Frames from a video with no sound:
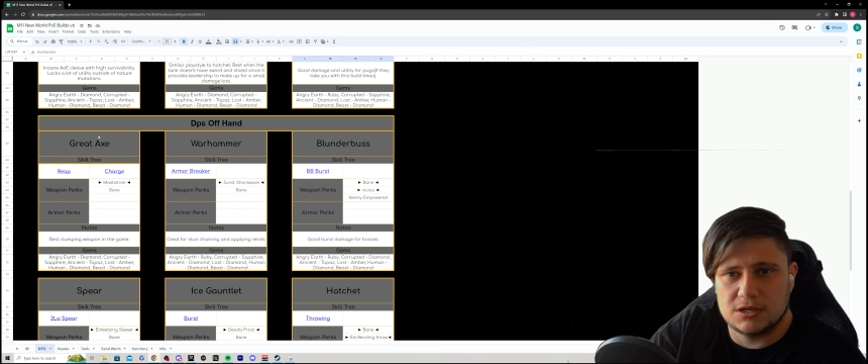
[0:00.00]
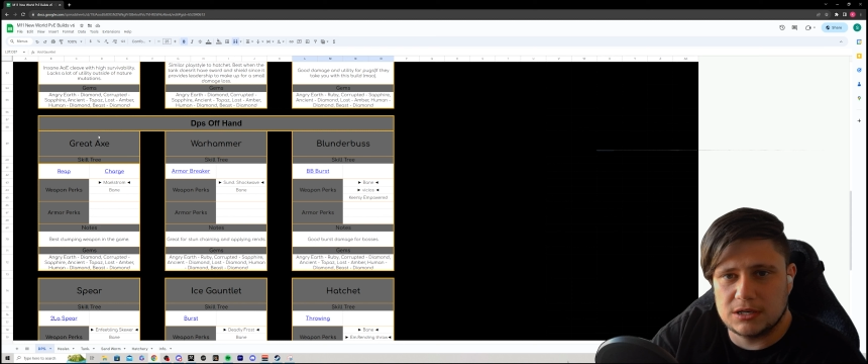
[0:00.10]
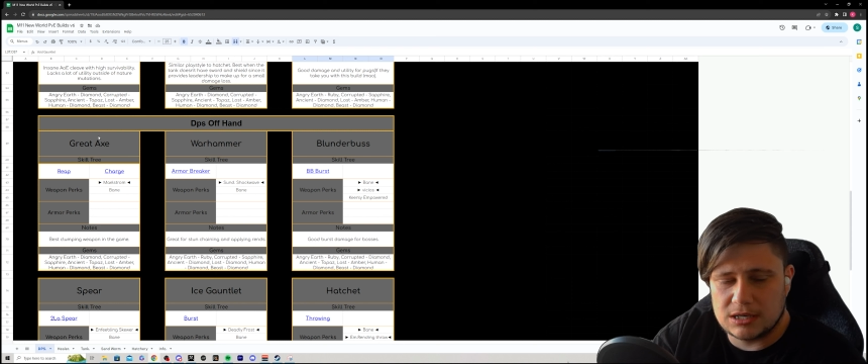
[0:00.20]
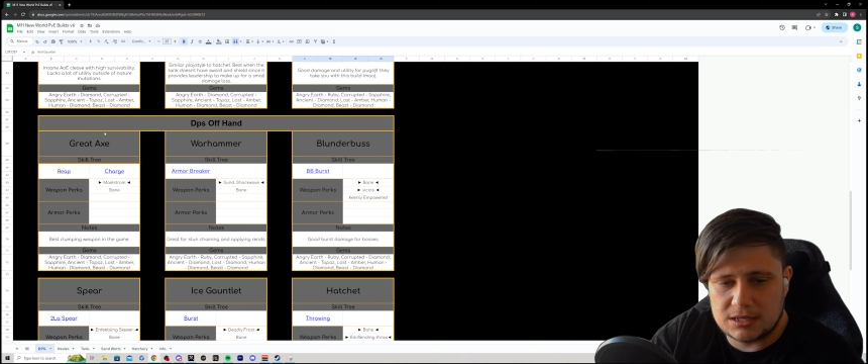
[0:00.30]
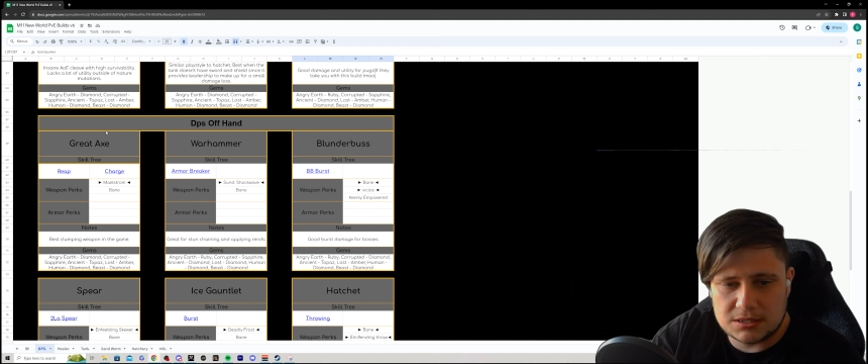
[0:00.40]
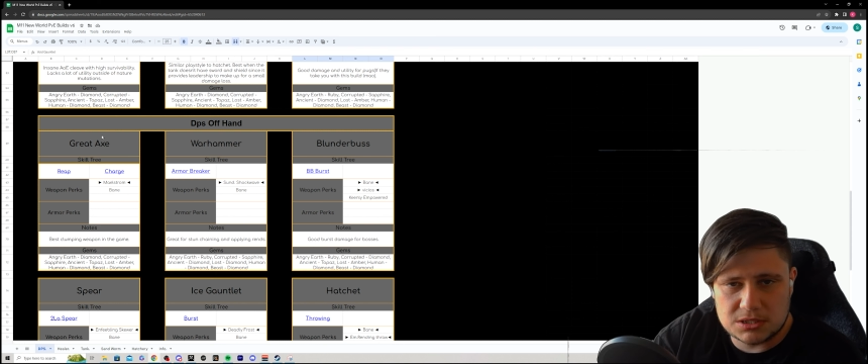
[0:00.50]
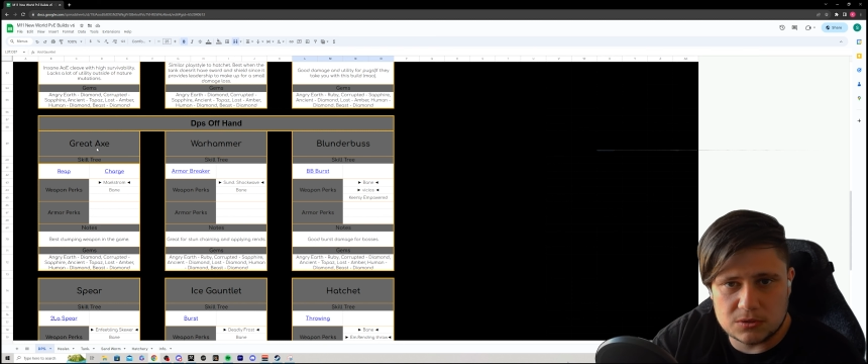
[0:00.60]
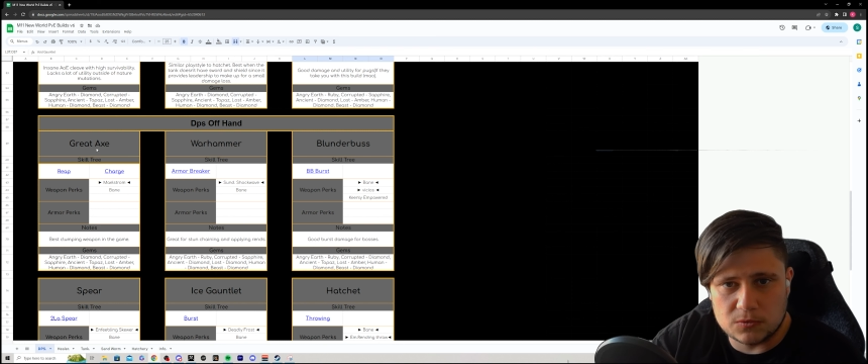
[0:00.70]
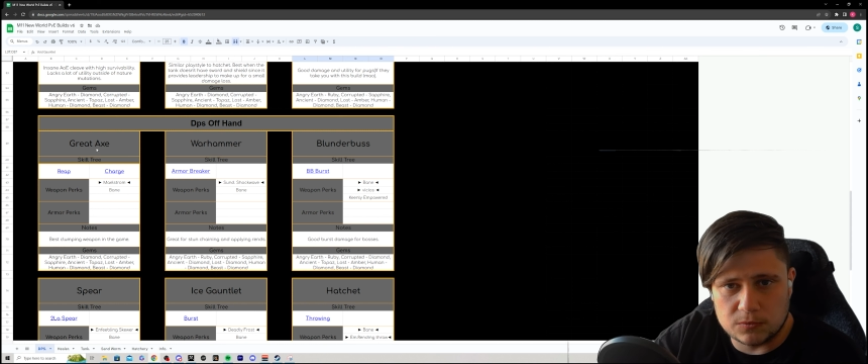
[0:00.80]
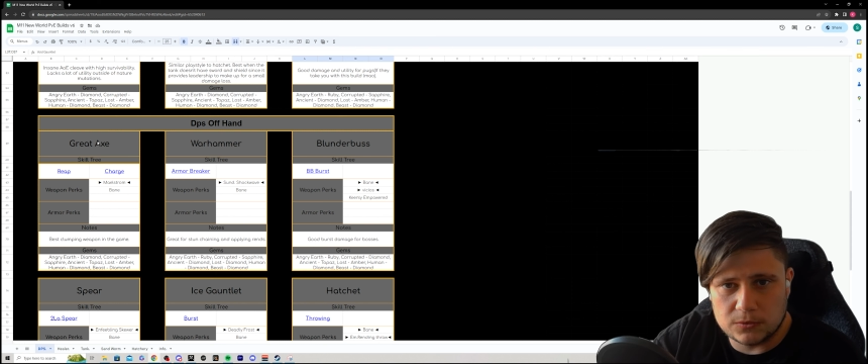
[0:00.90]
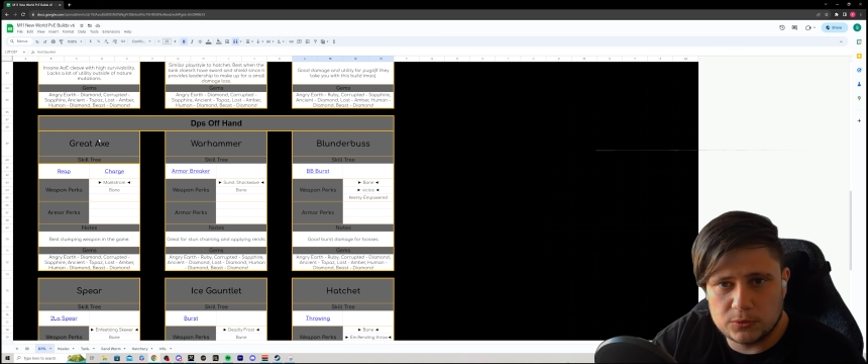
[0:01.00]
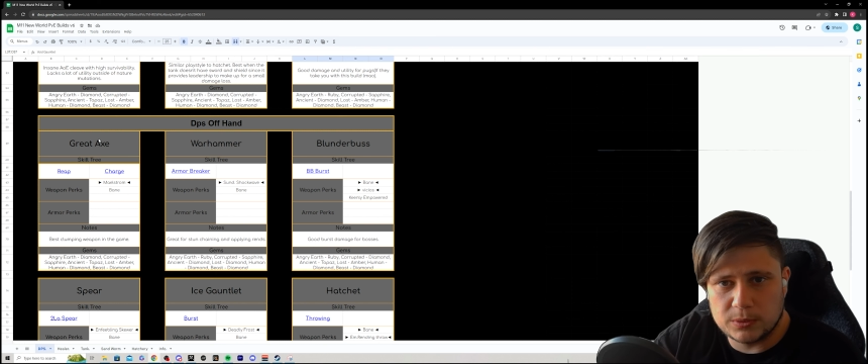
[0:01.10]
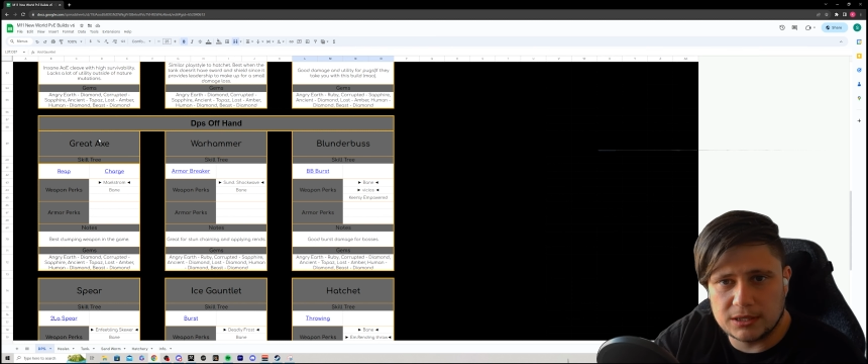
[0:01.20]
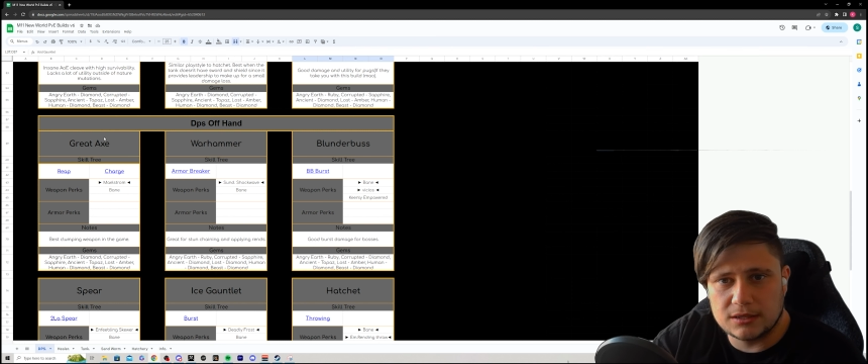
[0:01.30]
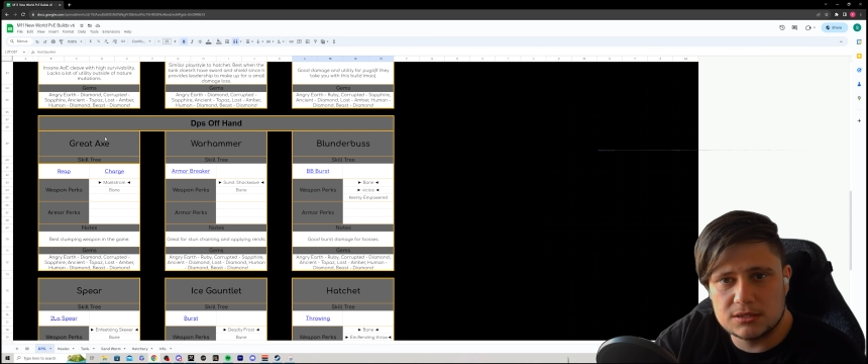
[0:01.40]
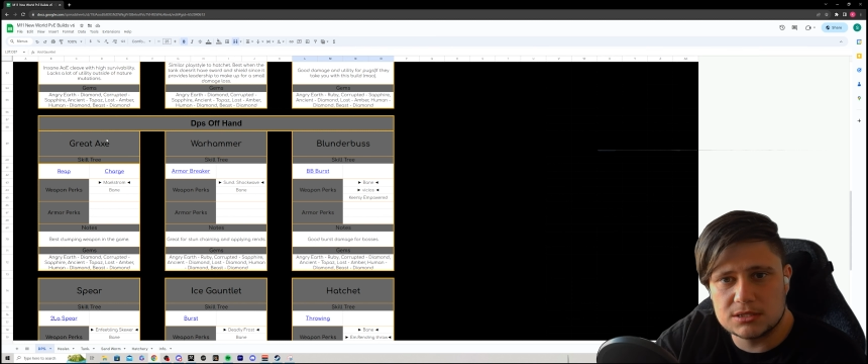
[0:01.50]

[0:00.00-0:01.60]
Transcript: friend in a dungeon grouping.